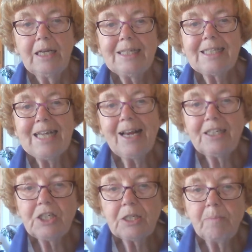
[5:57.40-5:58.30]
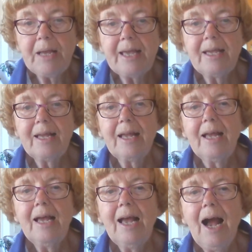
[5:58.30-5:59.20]
This challenges me.
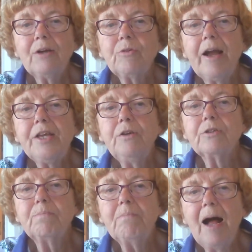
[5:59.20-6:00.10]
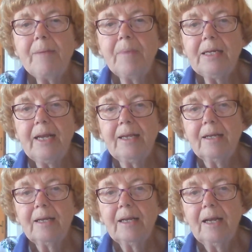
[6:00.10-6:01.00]
How do I use my money?
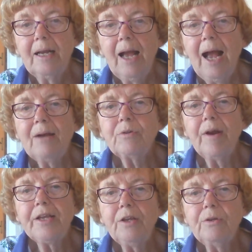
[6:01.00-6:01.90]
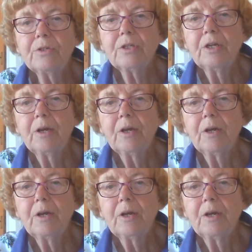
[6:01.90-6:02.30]
How do I use